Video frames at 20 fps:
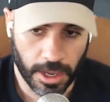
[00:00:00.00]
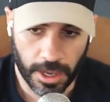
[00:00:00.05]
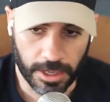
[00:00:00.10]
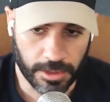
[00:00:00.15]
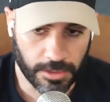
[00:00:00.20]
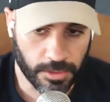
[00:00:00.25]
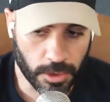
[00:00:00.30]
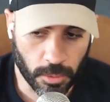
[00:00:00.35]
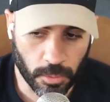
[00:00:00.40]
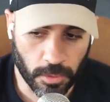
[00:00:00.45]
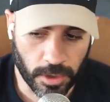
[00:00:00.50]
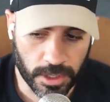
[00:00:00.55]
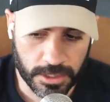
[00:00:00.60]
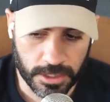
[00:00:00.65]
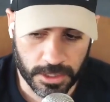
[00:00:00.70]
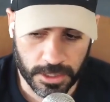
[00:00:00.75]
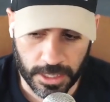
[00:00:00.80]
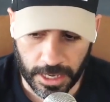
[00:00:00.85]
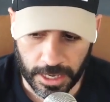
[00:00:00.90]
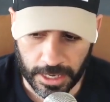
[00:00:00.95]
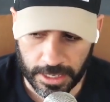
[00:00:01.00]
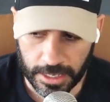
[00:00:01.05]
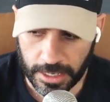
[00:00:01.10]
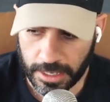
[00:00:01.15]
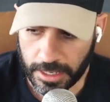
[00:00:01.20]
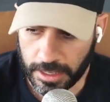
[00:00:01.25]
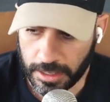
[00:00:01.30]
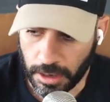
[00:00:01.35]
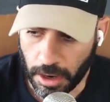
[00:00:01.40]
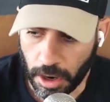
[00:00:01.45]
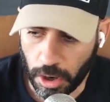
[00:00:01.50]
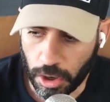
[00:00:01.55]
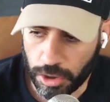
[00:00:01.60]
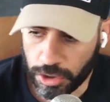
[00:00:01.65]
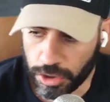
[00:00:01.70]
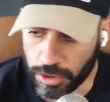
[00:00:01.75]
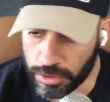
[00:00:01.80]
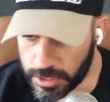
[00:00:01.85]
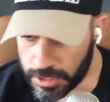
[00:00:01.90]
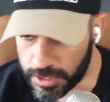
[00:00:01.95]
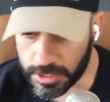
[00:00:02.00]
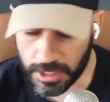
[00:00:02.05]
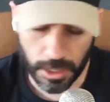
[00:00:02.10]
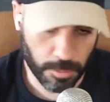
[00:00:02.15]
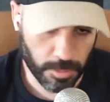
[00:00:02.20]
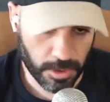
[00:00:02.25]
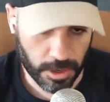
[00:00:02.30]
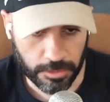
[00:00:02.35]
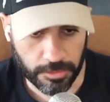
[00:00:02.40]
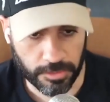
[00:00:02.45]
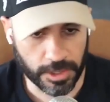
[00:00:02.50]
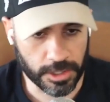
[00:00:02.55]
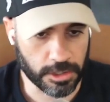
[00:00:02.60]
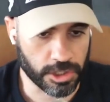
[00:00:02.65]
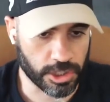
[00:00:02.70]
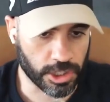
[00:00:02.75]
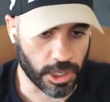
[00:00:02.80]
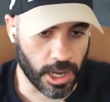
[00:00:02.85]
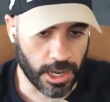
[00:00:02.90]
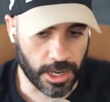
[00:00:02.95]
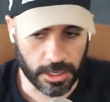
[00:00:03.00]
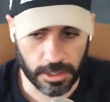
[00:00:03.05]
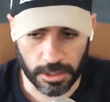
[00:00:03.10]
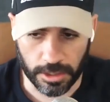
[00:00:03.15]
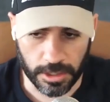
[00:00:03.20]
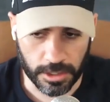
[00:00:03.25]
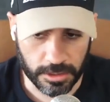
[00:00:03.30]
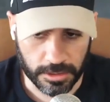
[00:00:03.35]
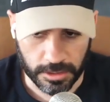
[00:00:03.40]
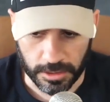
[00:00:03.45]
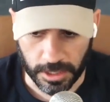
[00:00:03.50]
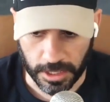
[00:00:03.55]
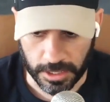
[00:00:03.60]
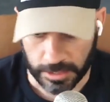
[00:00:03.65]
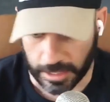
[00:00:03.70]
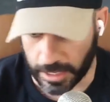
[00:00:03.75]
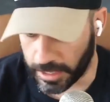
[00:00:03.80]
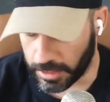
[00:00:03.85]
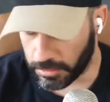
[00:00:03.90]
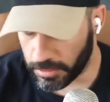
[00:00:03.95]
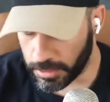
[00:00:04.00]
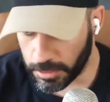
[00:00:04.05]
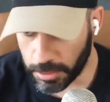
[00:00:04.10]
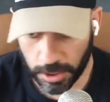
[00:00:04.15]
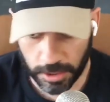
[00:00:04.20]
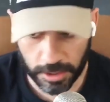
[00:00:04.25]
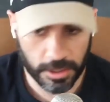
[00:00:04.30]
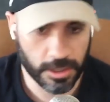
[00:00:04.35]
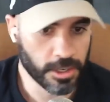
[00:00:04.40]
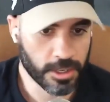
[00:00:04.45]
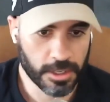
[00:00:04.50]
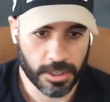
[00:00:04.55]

And there wasn't any, oh, you didn't give me a fair shot or anything like that. We were,